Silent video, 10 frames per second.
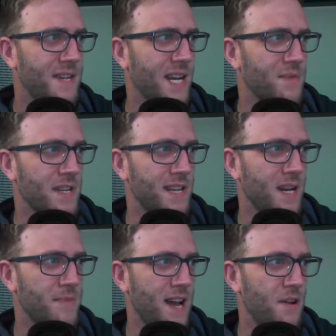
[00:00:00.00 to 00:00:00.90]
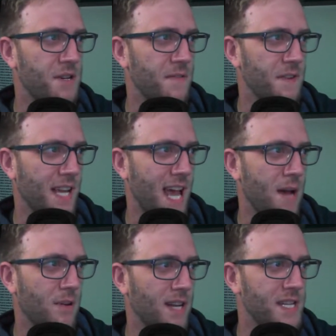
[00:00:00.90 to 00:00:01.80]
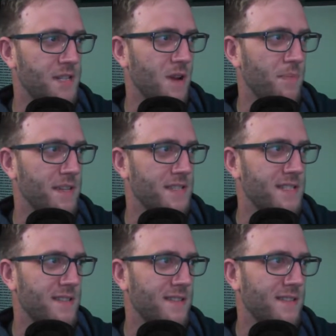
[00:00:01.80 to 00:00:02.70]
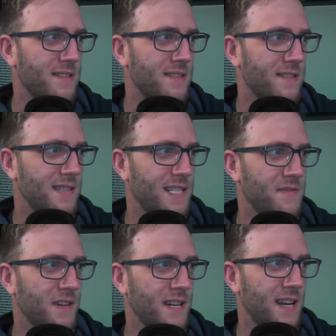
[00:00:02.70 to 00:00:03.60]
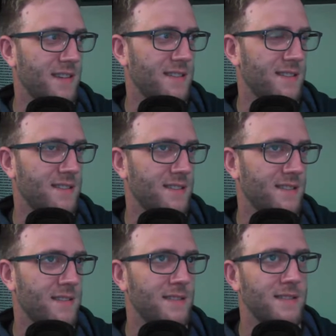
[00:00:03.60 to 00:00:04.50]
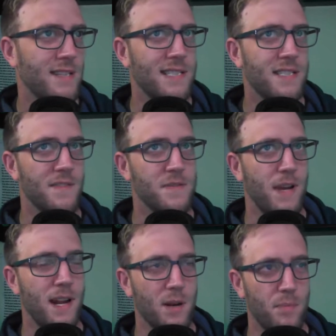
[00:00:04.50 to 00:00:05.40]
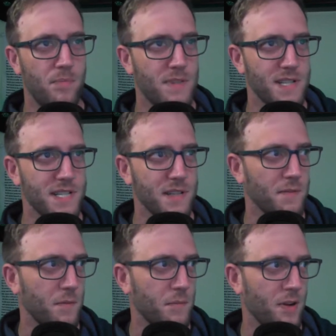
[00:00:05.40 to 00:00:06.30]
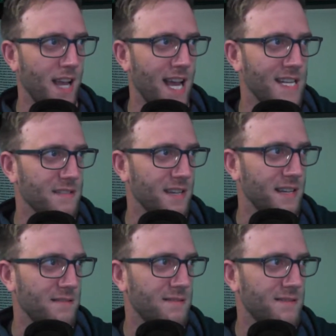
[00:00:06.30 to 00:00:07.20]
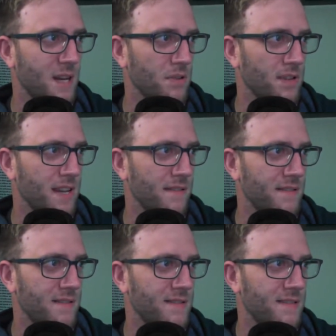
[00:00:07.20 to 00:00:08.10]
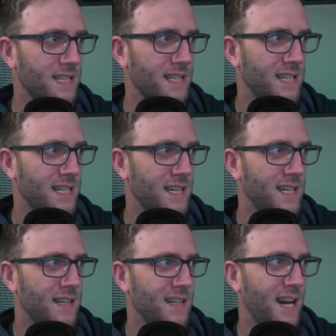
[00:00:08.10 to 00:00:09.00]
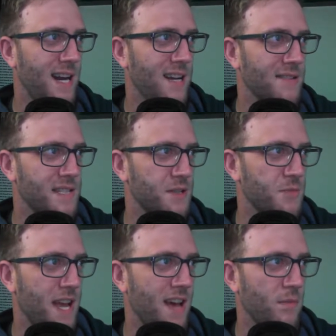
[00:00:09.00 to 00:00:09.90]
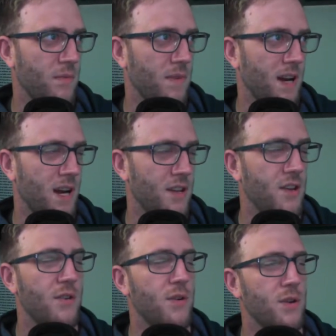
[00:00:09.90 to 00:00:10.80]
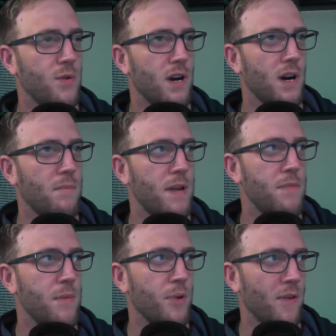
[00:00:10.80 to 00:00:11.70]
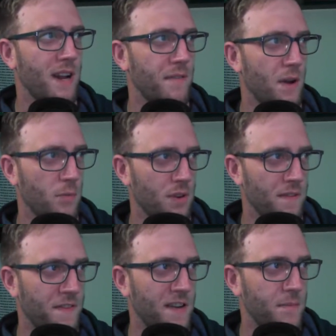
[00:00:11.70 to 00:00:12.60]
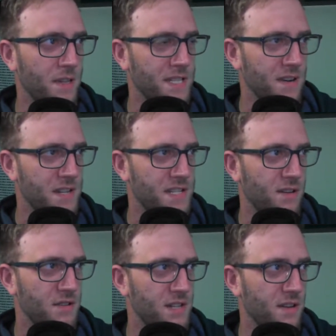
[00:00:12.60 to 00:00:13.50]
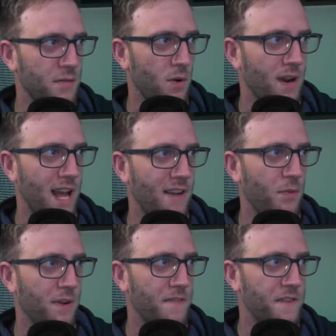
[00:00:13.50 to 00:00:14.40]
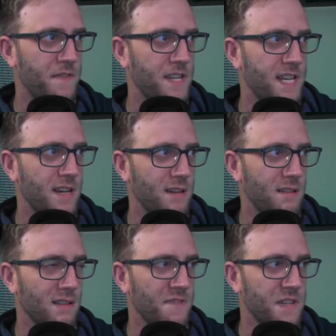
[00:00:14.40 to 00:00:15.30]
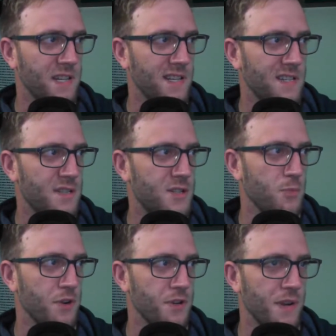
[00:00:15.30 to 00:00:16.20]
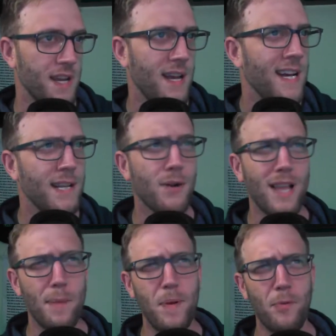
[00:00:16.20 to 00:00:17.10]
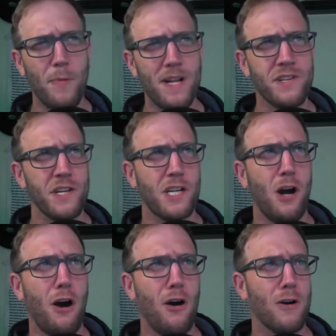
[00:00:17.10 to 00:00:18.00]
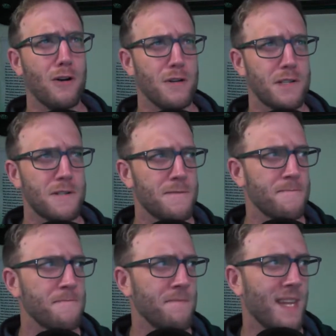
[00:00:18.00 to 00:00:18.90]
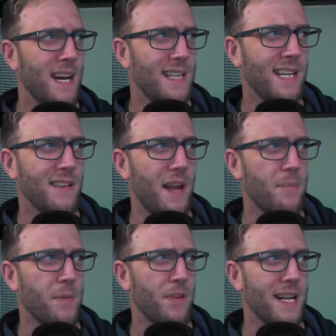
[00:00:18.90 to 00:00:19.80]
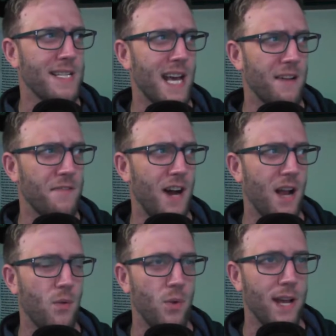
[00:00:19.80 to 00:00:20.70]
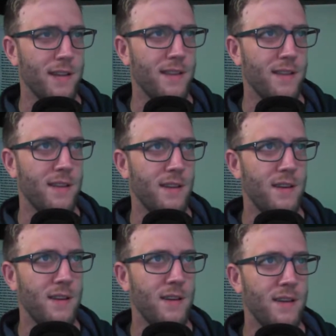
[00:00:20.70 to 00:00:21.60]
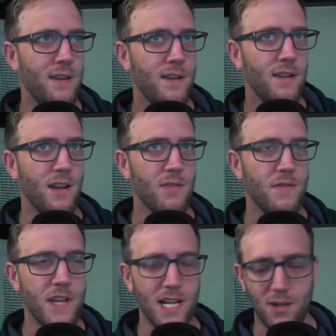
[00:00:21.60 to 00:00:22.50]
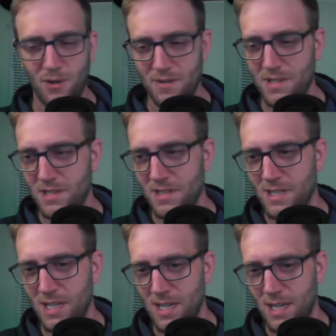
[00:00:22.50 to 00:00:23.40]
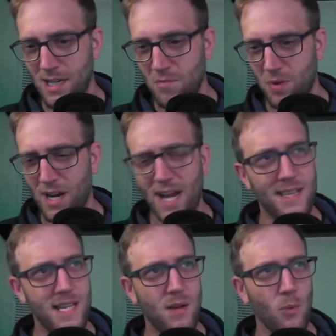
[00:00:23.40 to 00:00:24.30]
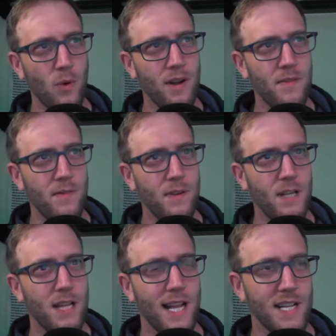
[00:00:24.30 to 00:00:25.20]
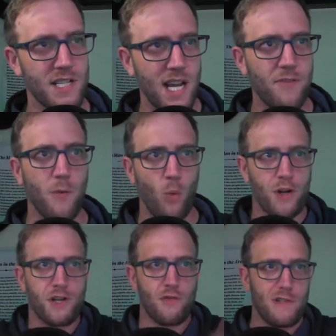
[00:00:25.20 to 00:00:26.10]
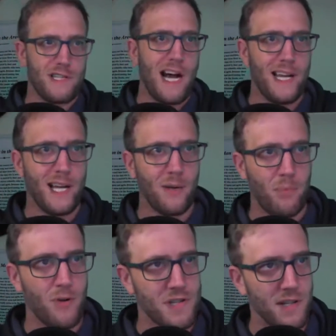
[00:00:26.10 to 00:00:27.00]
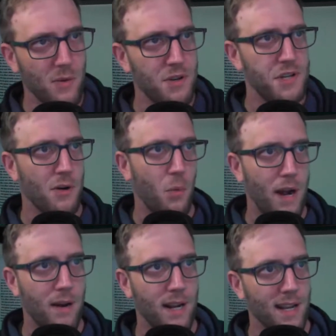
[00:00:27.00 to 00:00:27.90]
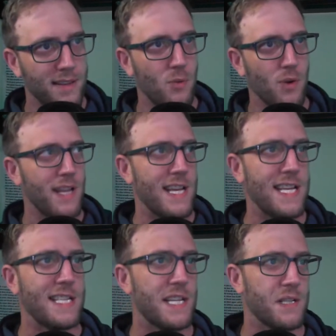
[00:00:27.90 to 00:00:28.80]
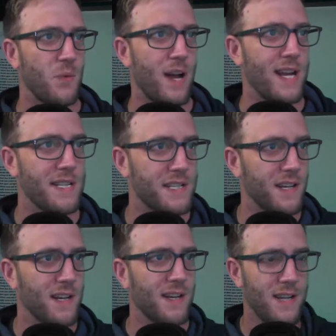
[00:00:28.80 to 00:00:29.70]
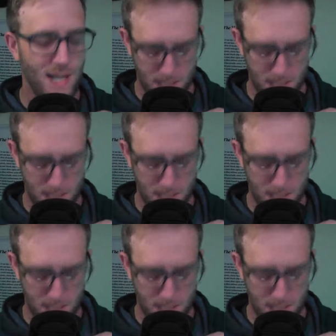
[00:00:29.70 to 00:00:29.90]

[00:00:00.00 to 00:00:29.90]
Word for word: Jacob says, hit up Dollar Tree for the camo laced Rip Its. That's funny. That stuff's made out of distilled from pure gasoline, I believe. Kyle says you may have uh, you you uh, may be a brovet if you have more than five military stickers on your Ford F one fifty lifted Super Duty. You know, a lot of people mentioned cars. I think a lot of people identify with their vehicles but I think one of like aside from what you're donning personally, what you're wearing, I think one of the easiest ways to